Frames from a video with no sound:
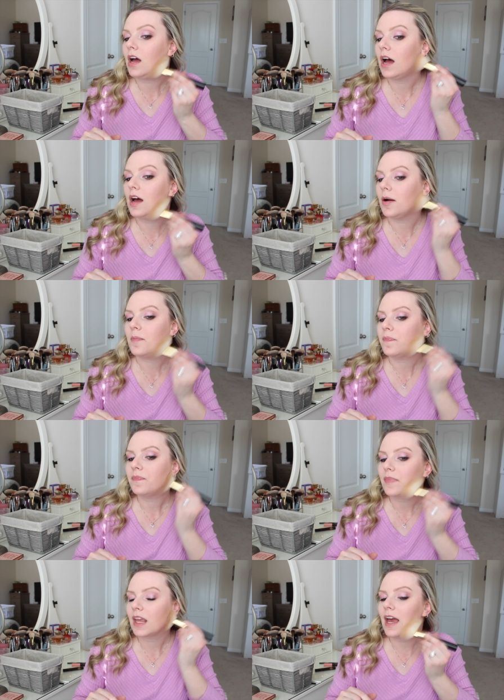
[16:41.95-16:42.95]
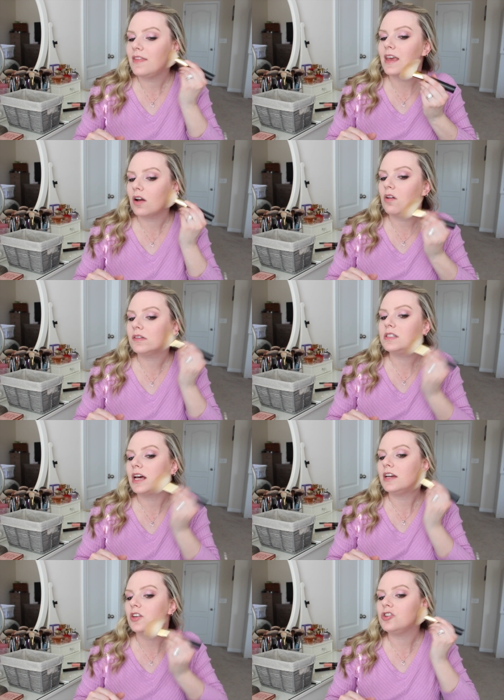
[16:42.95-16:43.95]
Um, and then
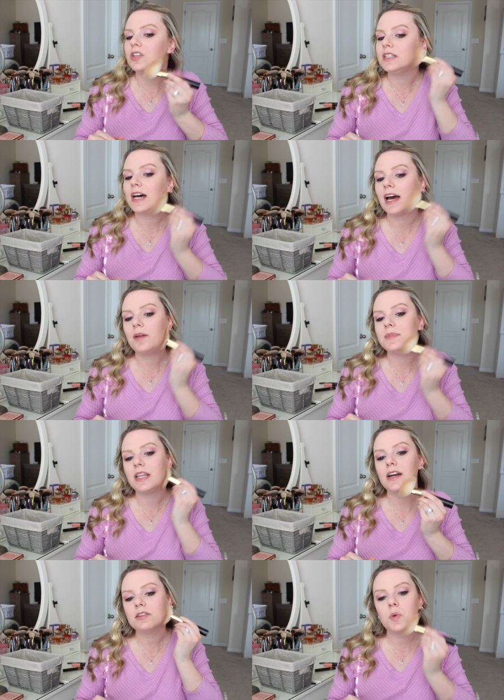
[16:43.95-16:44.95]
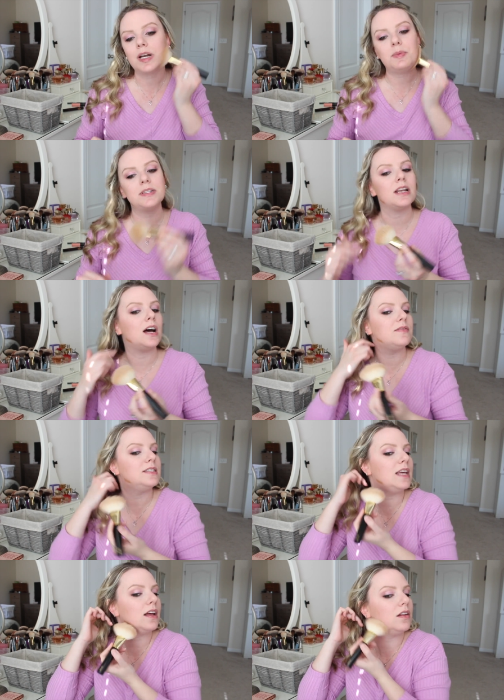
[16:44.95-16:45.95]
Ulta usually times their 20% off
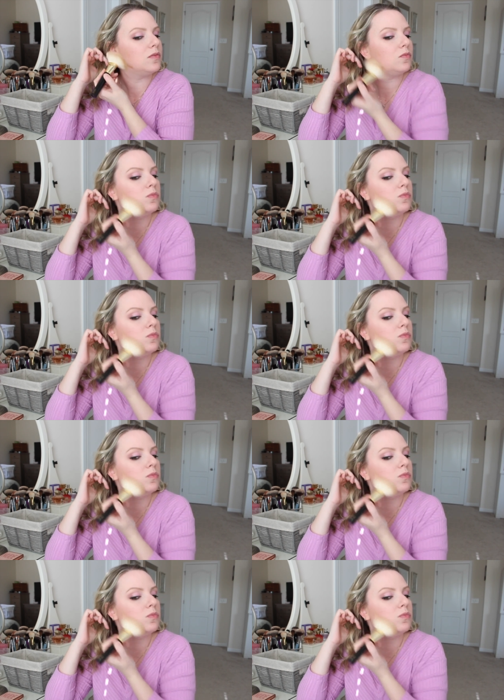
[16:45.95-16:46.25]
sale